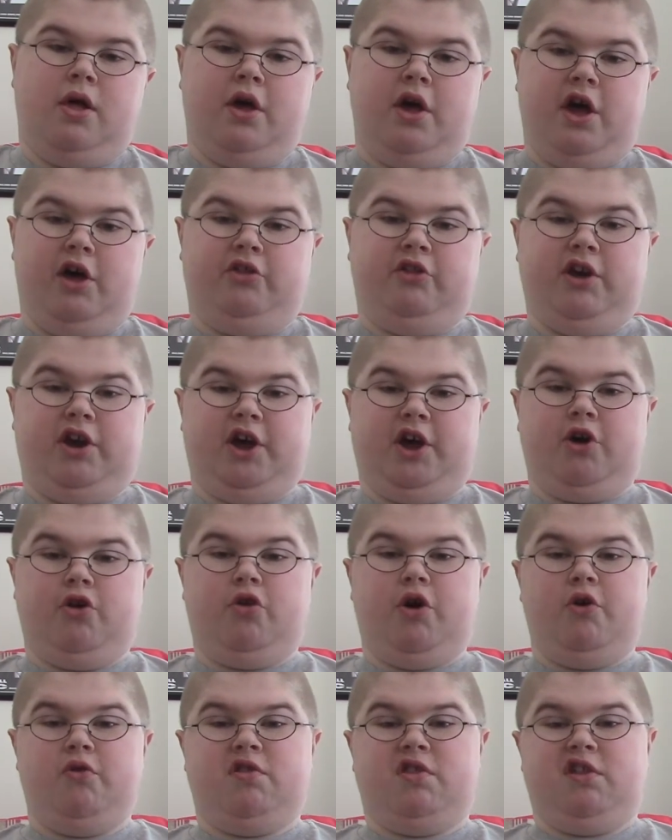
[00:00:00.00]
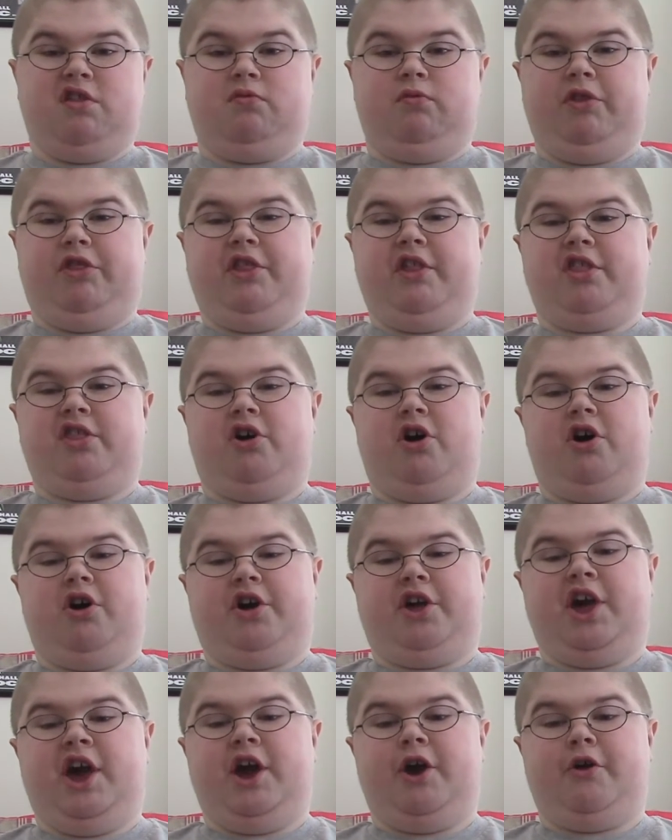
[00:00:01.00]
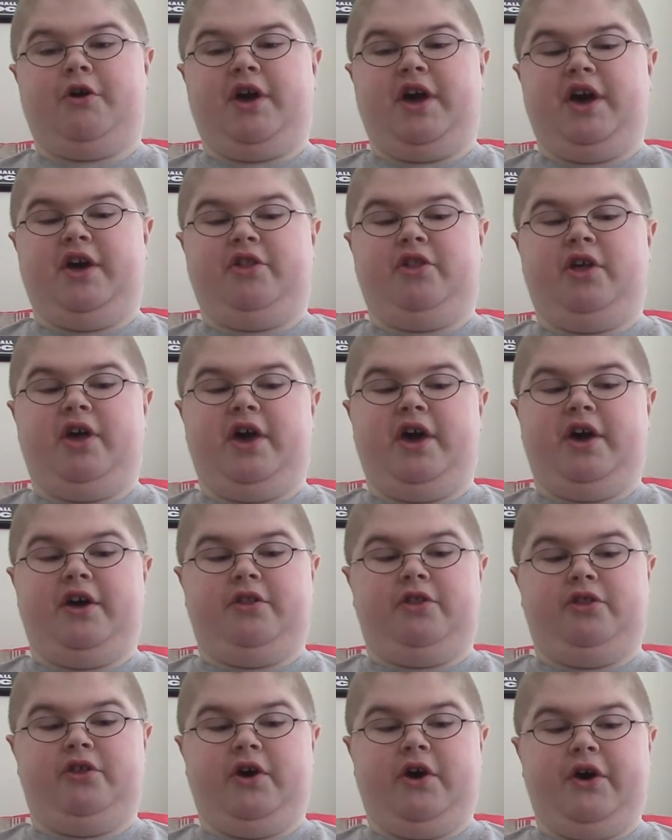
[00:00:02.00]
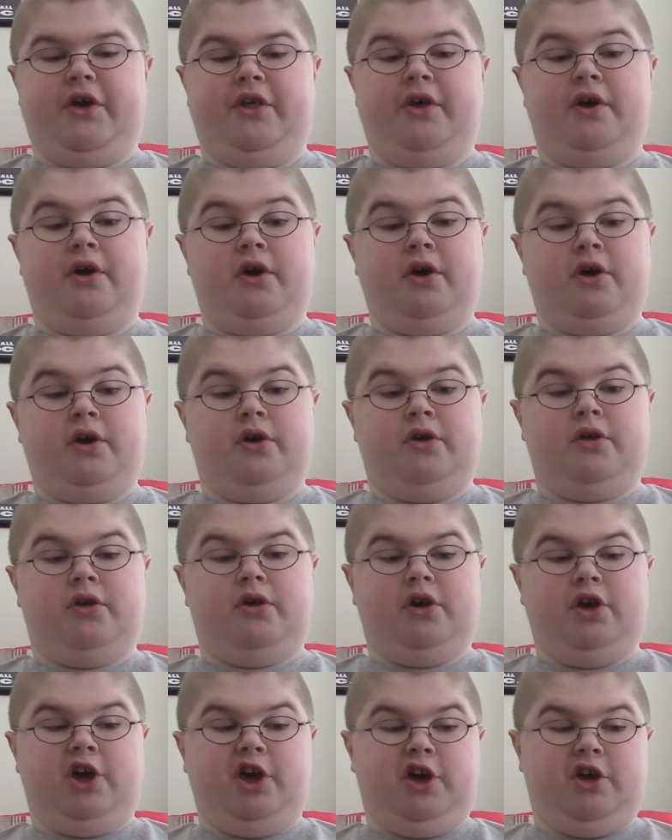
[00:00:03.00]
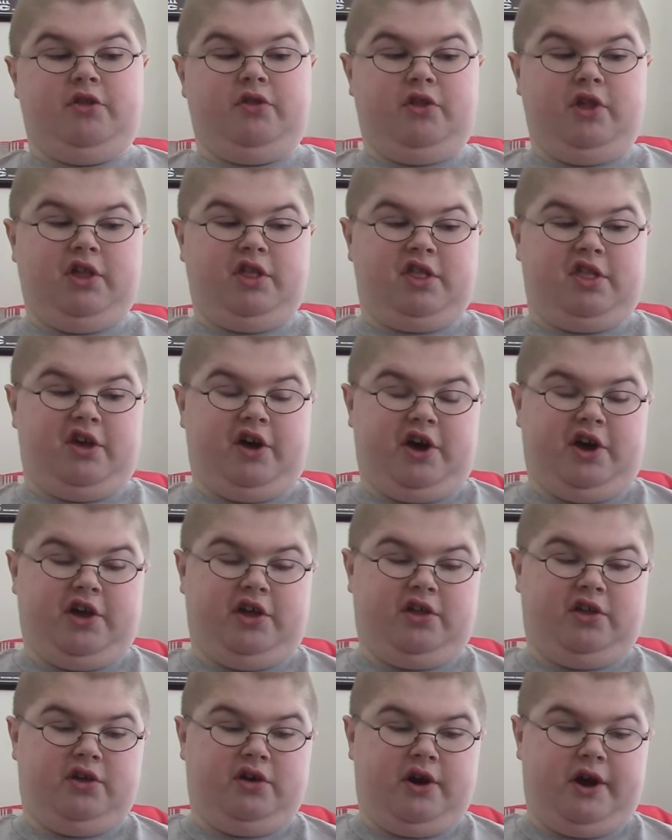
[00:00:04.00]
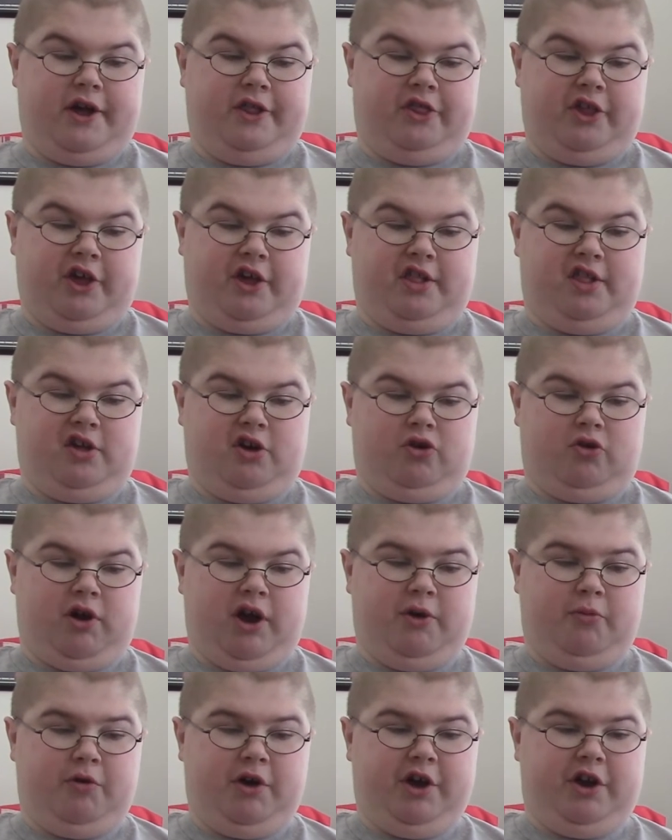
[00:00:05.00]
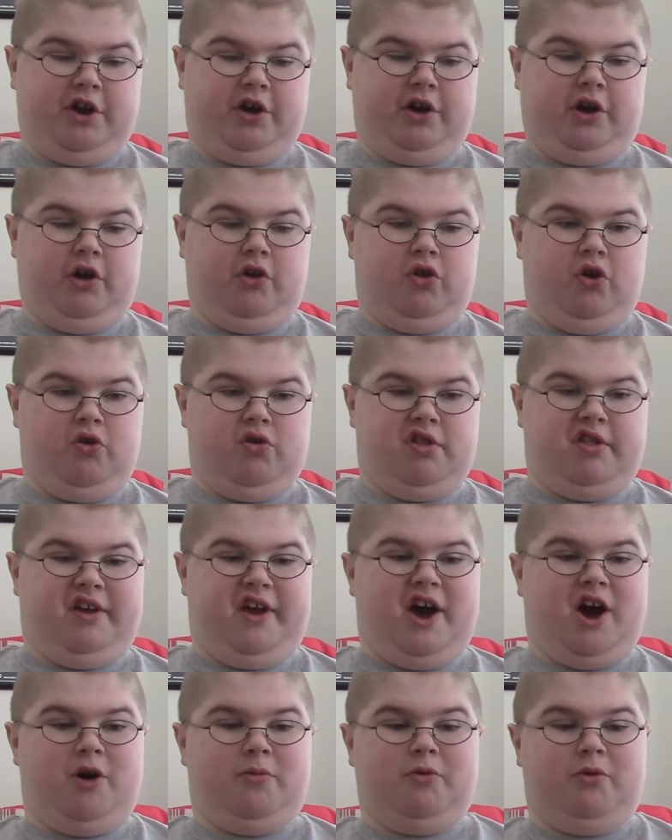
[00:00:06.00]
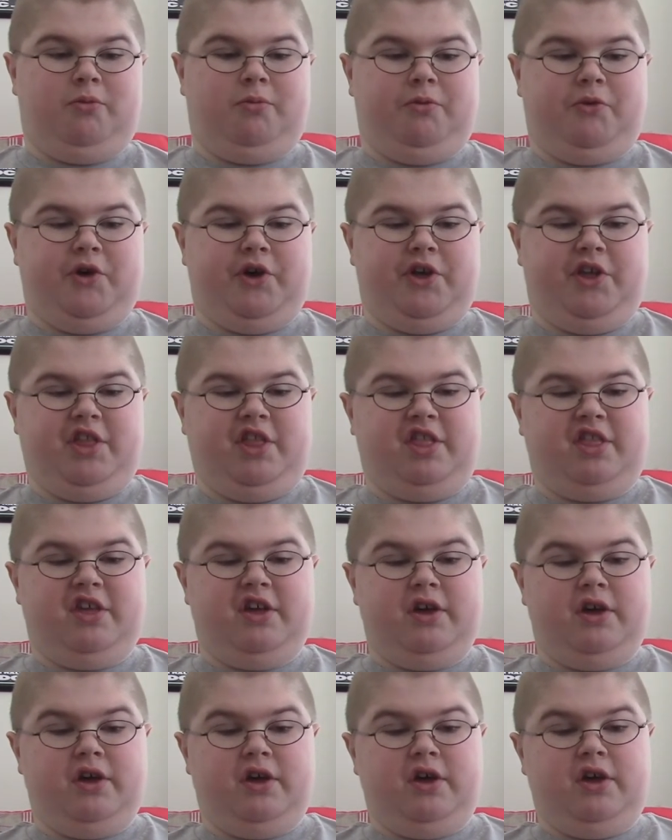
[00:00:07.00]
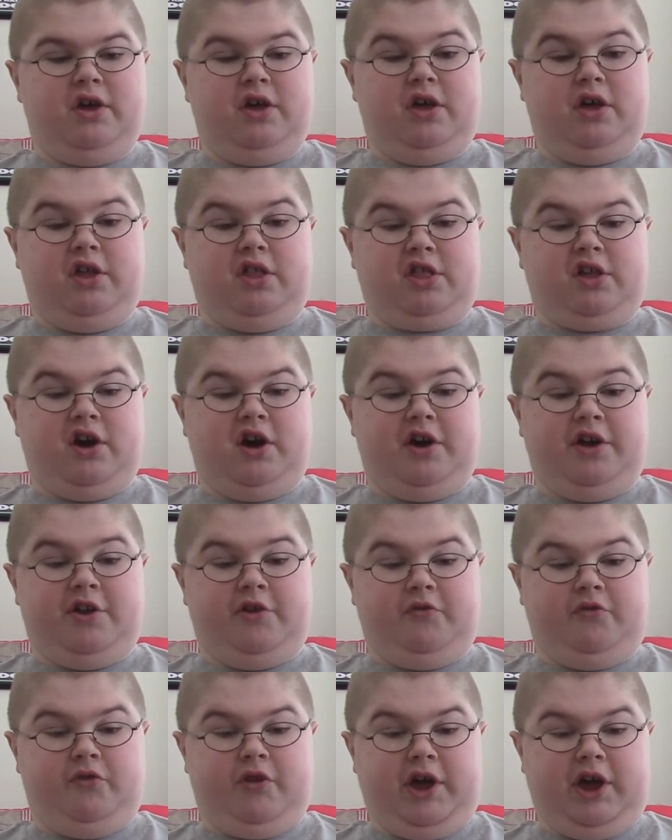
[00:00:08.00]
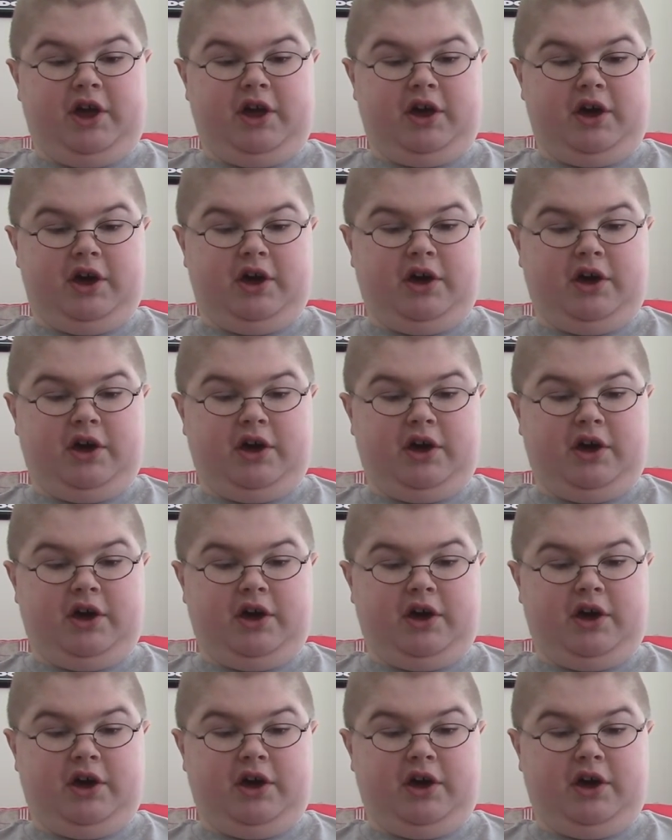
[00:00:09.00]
And then it closes with the song Carrion, and this I think is a great way to close the album, because it's kind of like